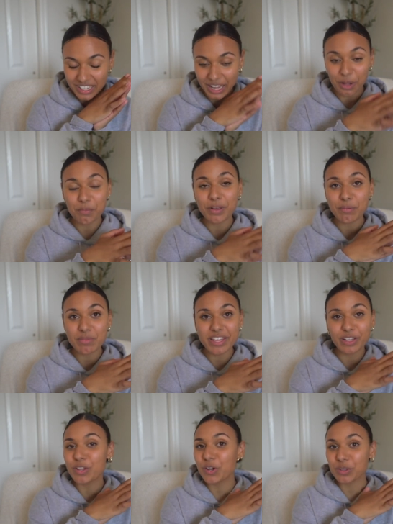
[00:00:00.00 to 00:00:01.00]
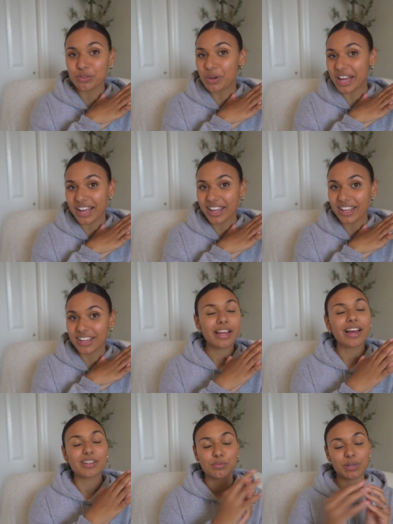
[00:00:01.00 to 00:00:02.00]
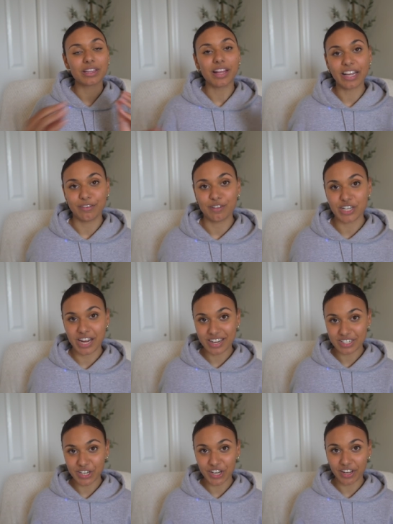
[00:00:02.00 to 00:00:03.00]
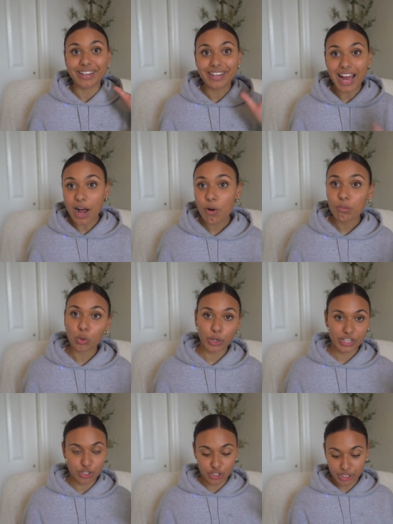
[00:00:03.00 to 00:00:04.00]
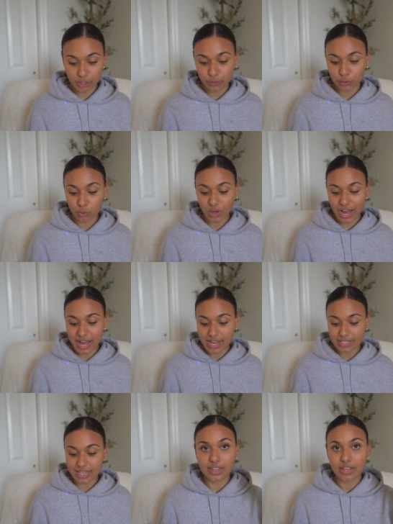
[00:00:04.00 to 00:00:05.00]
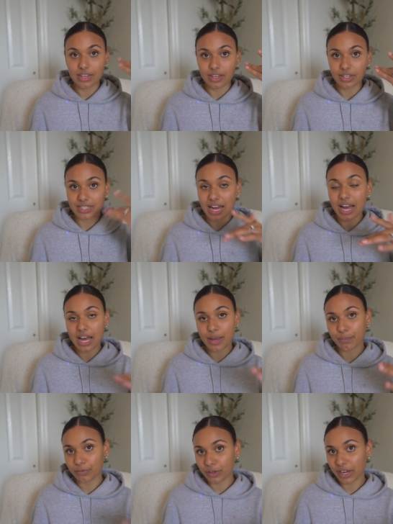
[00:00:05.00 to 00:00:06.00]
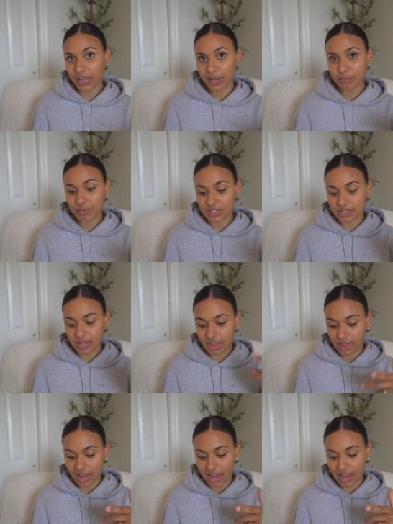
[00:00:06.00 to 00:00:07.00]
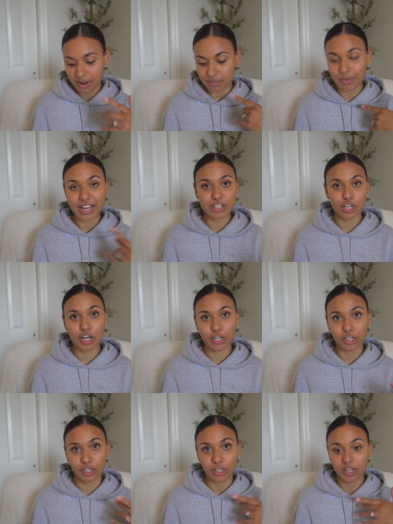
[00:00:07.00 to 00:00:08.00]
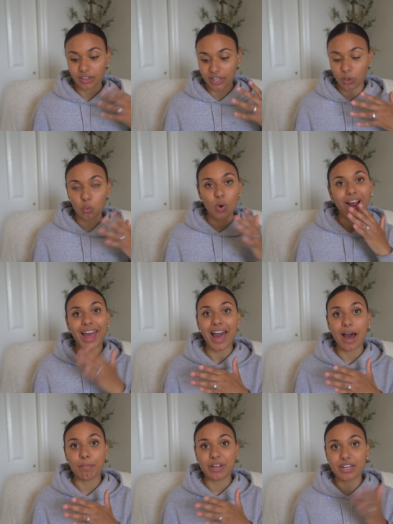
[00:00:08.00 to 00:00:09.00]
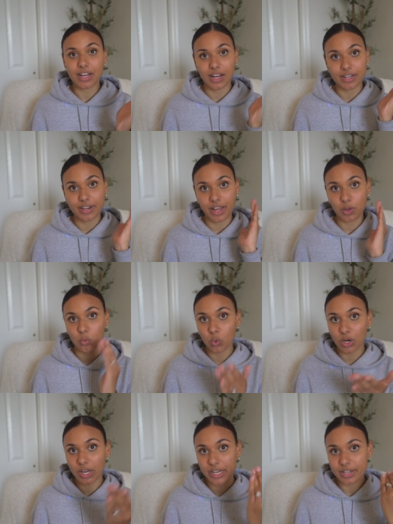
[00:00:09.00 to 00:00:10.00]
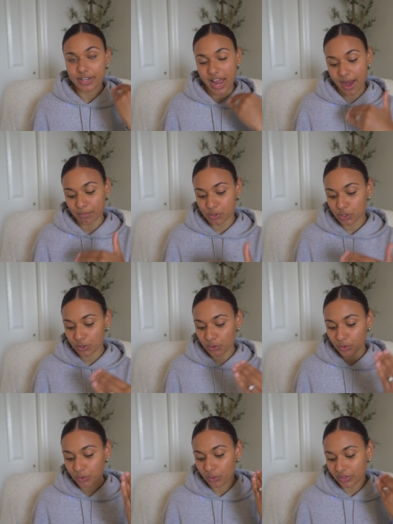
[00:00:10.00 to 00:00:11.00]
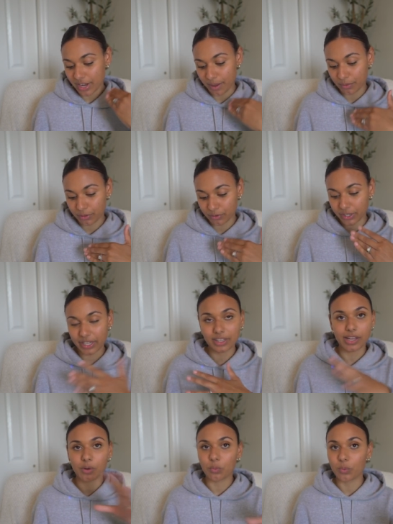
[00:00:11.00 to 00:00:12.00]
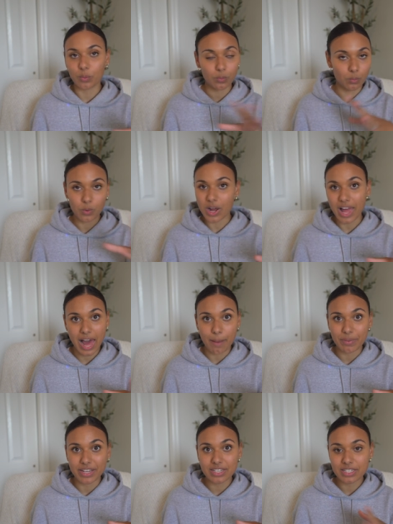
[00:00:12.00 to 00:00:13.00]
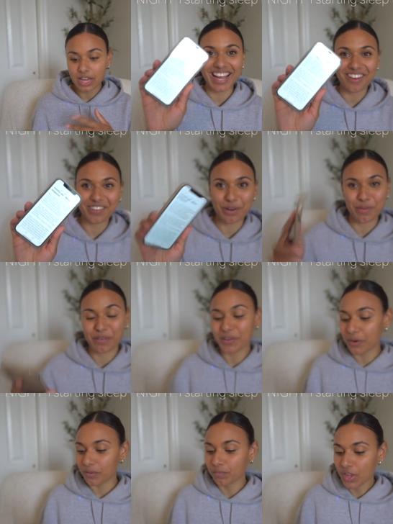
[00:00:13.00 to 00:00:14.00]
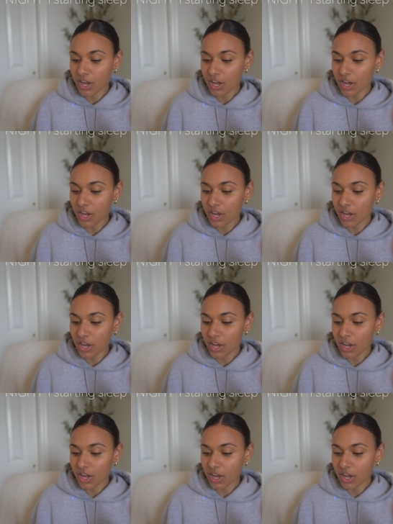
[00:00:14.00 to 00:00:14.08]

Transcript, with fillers: helping me along the way, has been life-changing. Now I'm going to share with you guys the time frames that my daughter, like what happened on night one, nap two, nap three, like what happened. I have it on my phone.